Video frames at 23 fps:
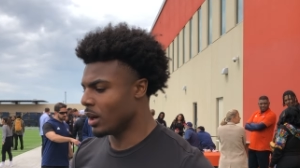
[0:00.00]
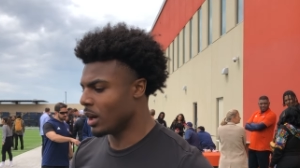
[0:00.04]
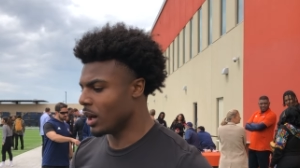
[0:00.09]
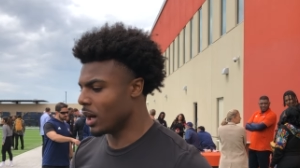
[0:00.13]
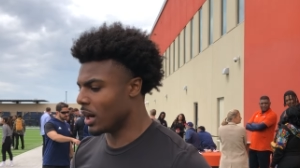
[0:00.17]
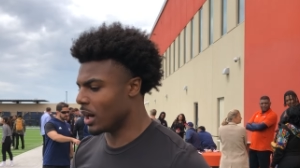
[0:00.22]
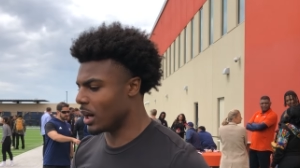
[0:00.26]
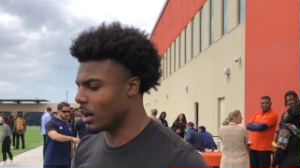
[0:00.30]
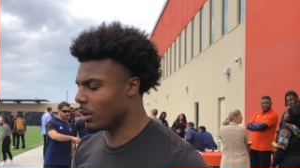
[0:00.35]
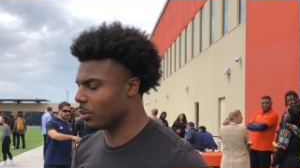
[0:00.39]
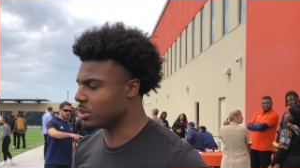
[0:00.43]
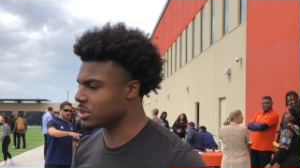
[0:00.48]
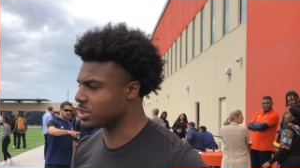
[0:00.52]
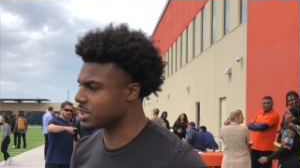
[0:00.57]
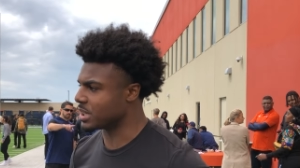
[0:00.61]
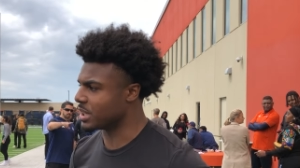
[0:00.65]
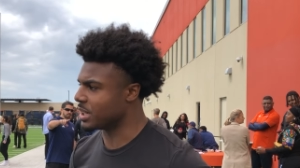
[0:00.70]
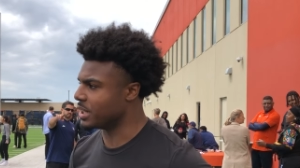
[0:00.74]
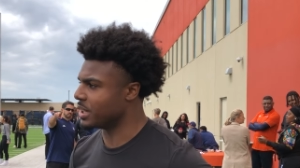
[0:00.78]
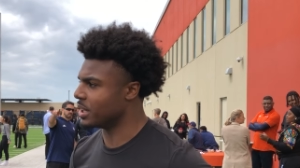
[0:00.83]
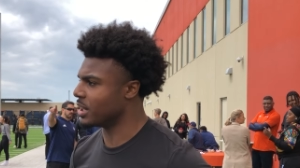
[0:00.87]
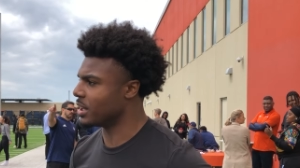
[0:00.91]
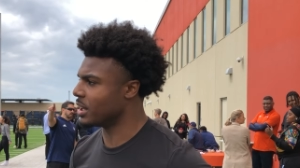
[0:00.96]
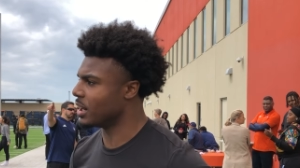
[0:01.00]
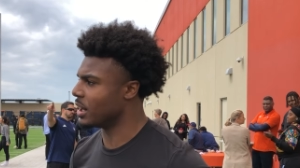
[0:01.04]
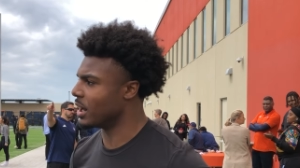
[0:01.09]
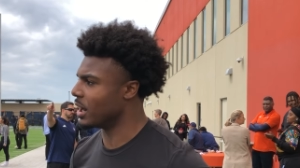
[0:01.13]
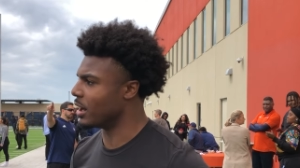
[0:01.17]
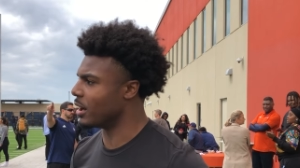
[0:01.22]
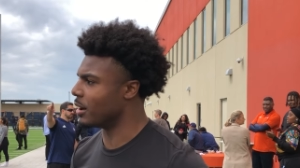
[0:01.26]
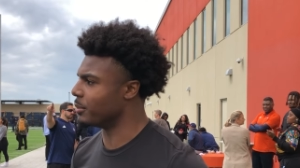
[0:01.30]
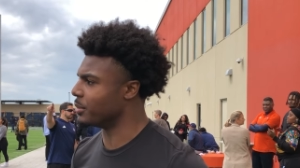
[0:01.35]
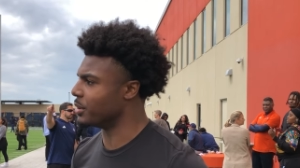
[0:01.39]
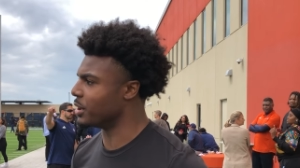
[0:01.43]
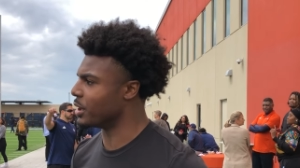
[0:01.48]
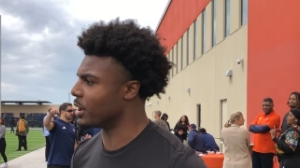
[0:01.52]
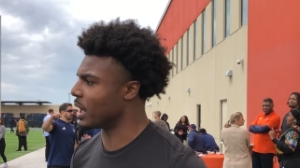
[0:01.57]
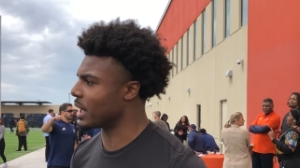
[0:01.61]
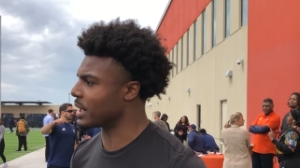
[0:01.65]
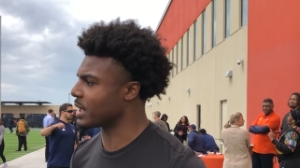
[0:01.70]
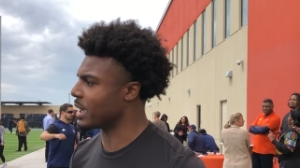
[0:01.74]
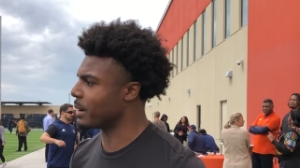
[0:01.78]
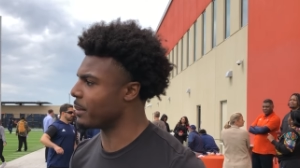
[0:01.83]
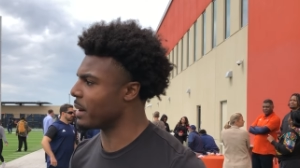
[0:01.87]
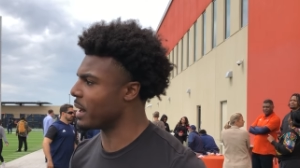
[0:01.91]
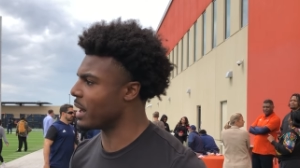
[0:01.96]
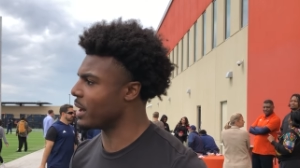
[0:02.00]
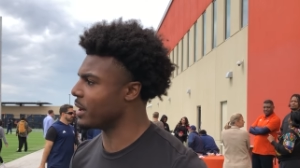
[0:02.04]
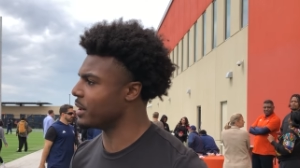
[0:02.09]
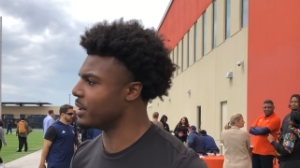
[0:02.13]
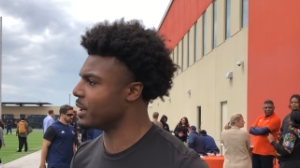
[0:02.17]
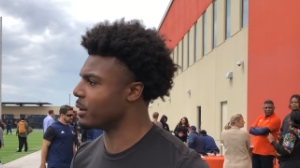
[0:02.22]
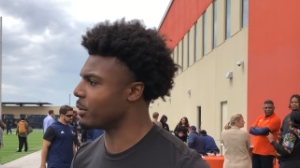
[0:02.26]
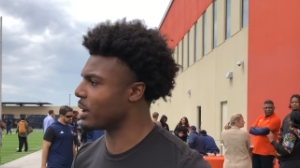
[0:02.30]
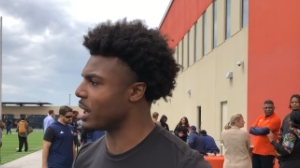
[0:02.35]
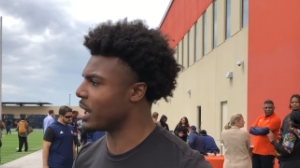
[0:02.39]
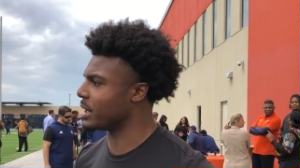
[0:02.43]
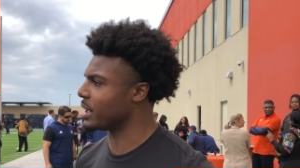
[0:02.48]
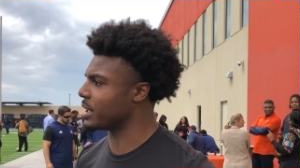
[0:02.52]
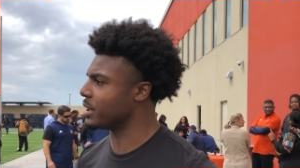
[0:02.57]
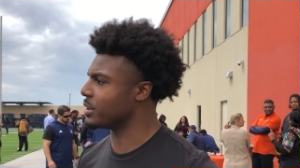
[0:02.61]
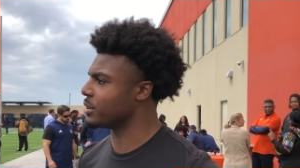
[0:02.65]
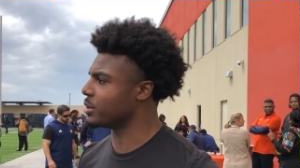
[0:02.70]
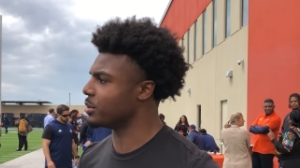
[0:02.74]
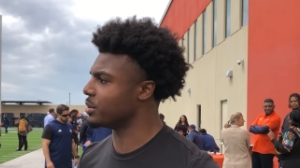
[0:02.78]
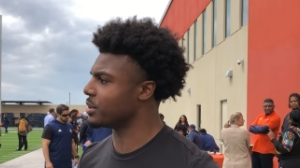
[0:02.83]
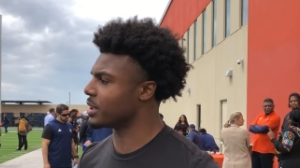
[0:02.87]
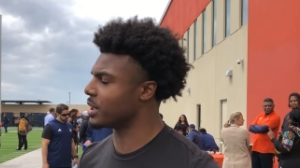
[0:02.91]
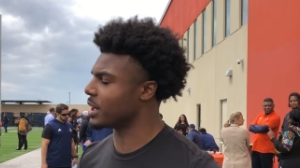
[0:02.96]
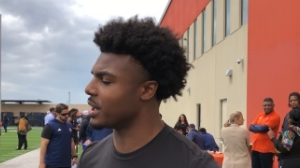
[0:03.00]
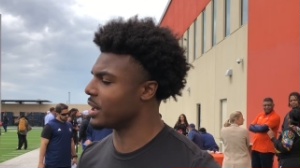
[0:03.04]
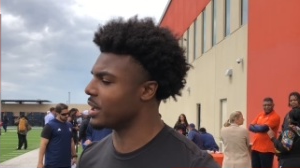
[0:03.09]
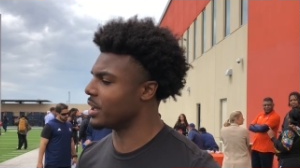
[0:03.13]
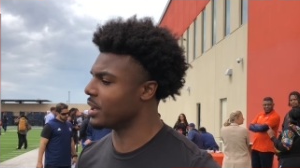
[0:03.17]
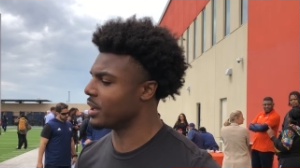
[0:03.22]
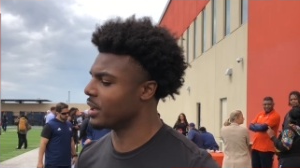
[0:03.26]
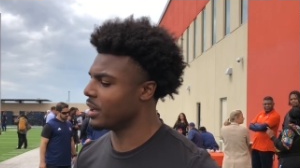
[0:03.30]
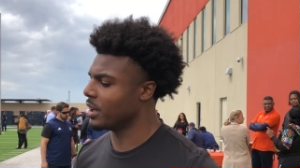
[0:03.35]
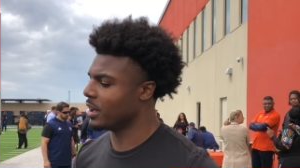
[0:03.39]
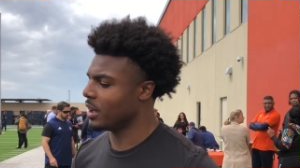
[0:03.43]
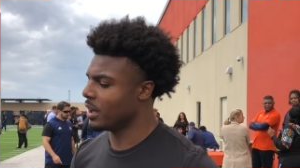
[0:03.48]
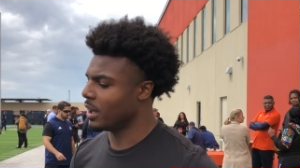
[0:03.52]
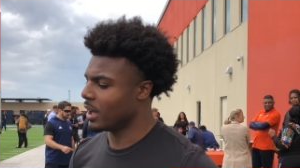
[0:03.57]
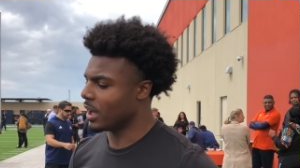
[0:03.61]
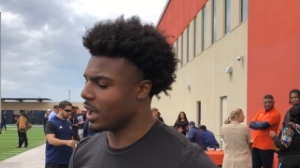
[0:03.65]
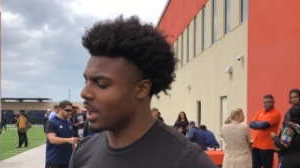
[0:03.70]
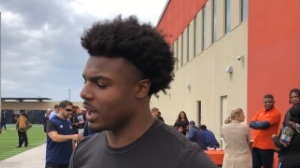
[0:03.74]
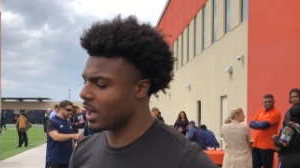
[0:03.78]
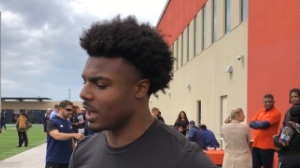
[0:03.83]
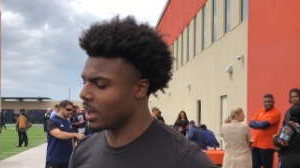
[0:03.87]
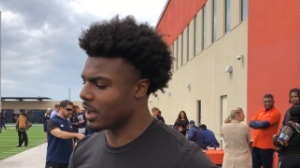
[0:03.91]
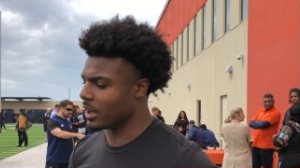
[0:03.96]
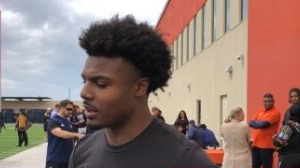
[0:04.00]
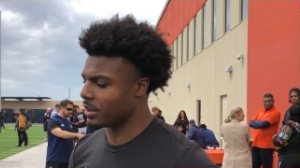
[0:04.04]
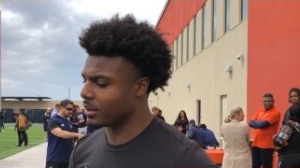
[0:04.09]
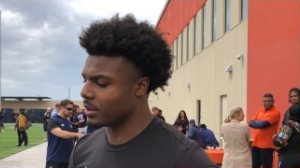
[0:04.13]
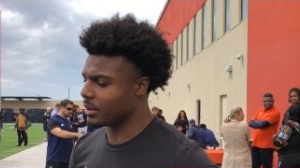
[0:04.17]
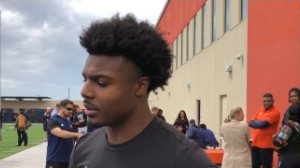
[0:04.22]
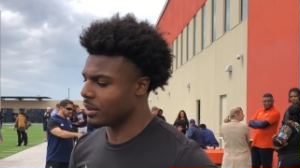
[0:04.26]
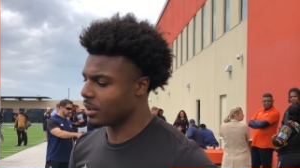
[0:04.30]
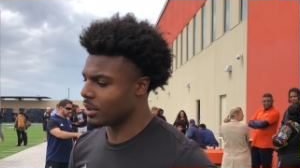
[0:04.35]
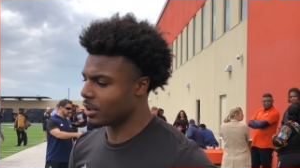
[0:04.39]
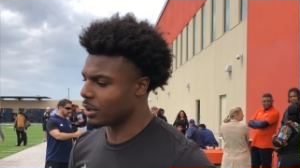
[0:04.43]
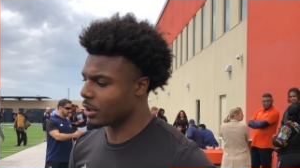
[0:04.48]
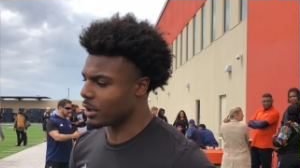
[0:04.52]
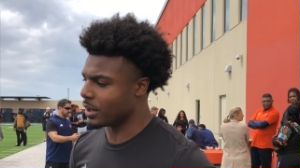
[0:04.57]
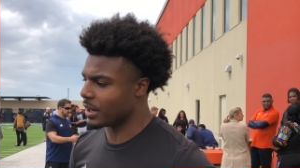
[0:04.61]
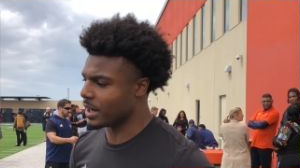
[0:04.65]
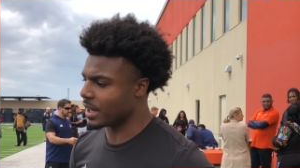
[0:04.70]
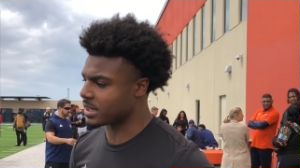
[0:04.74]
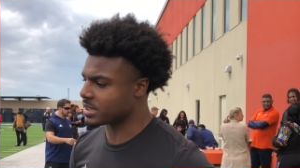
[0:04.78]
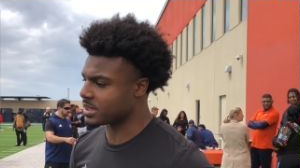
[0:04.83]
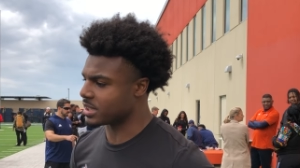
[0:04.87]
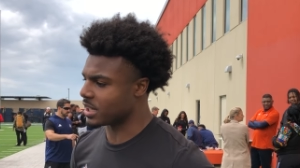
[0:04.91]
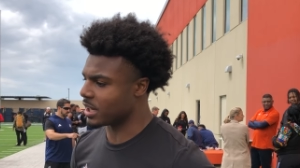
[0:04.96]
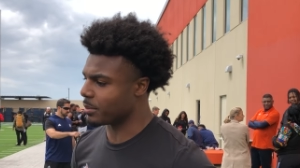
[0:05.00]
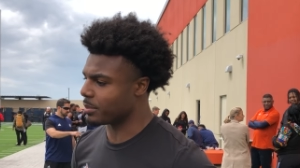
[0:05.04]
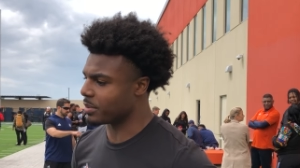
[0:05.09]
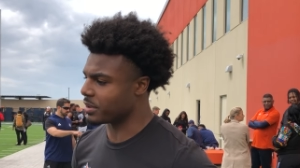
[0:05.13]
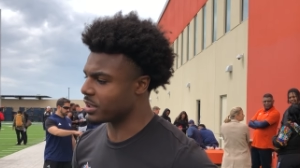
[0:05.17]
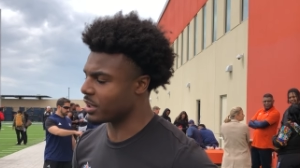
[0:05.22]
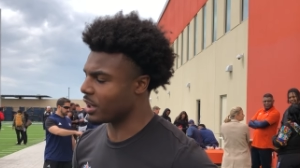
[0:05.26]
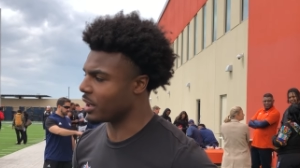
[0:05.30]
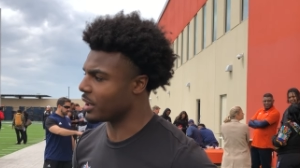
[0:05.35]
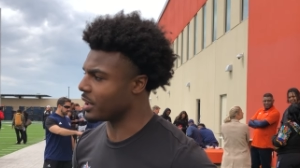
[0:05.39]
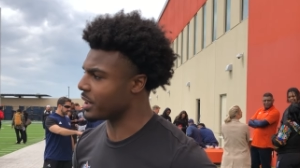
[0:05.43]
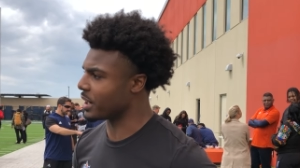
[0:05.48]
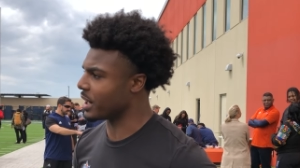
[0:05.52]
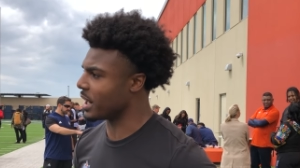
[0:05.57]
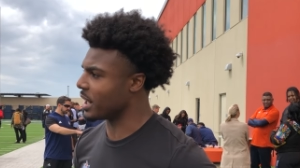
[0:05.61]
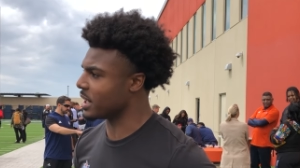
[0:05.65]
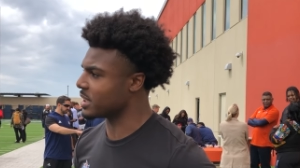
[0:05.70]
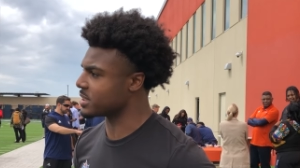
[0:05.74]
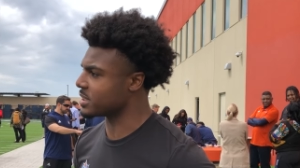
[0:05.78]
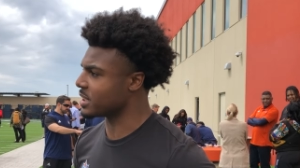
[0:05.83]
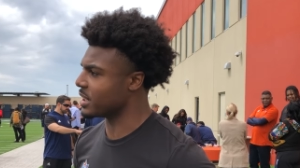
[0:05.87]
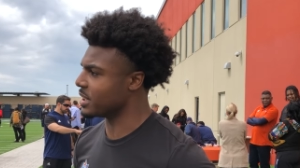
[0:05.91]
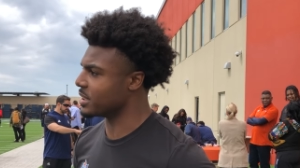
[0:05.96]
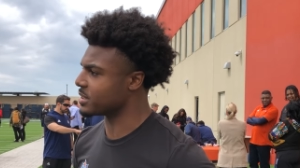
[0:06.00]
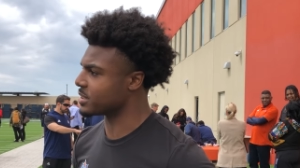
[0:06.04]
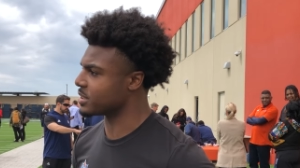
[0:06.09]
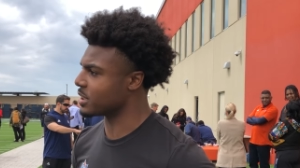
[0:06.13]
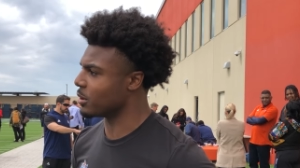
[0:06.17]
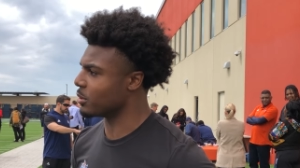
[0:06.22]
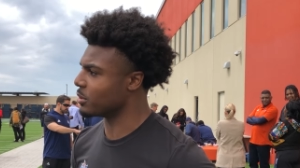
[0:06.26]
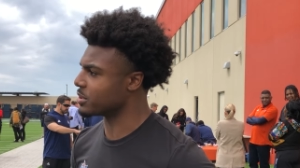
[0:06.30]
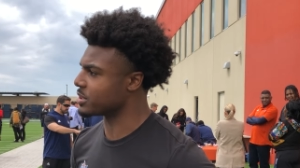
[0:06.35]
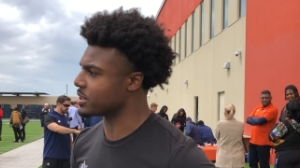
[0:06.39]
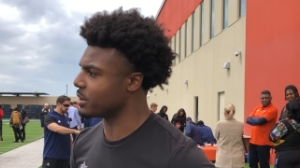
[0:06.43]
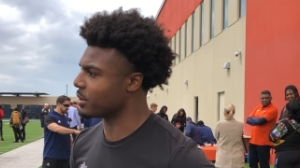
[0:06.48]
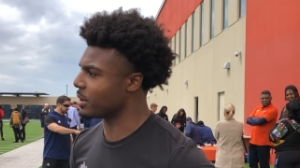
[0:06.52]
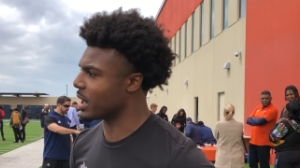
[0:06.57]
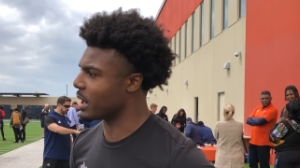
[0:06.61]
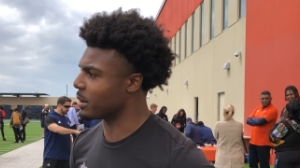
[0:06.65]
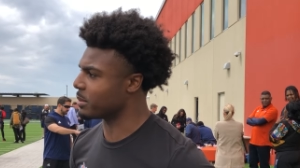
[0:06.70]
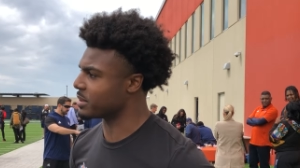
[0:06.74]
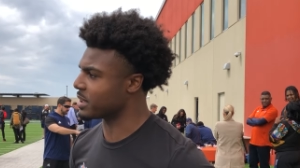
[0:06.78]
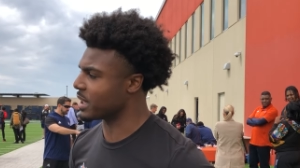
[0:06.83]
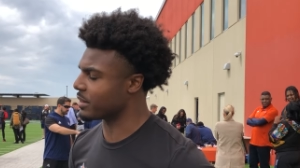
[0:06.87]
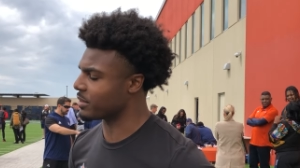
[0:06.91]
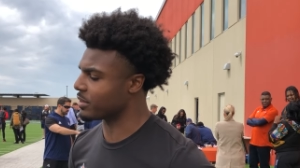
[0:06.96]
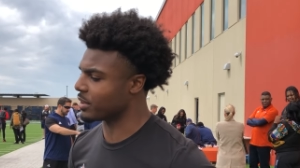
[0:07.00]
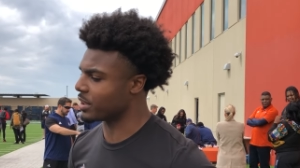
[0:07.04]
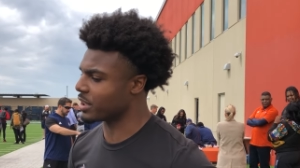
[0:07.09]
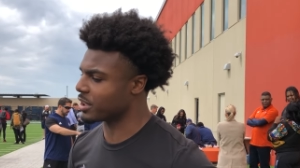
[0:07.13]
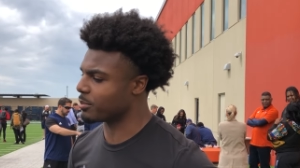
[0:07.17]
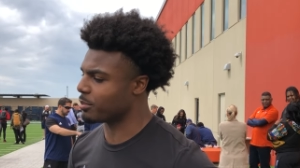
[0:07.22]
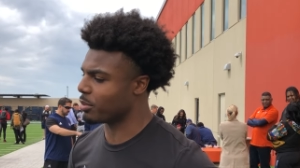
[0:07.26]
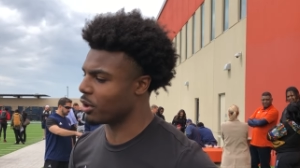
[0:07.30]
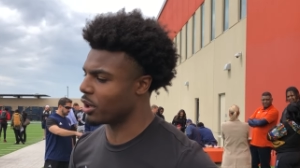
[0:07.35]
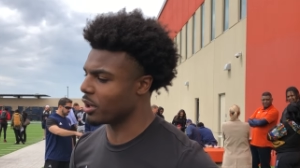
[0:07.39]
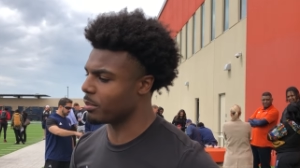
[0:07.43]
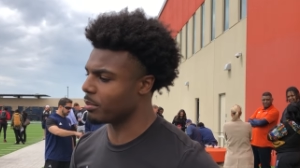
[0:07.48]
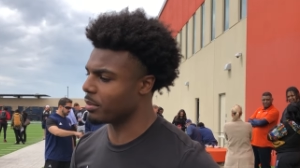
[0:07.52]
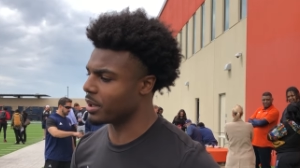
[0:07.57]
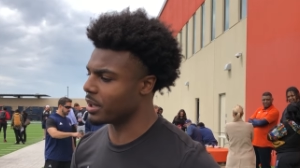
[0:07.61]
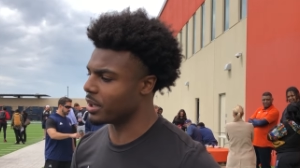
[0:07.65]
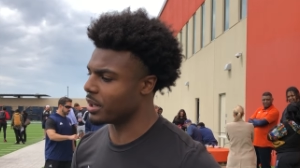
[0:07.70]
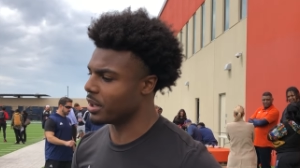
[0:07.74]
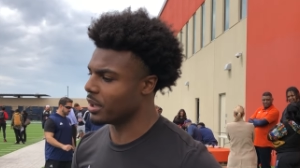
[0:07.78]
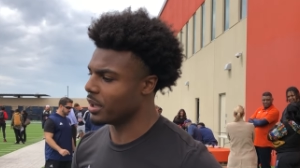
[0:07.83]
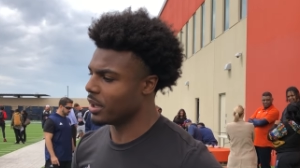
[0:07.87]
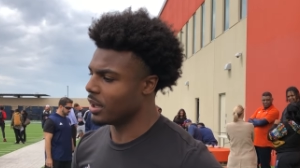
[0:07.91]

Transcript: We'll see. You know, I came out here and did what I needed to today, and you know, the next step is all in God's hands, so we'll see what happens after this point, but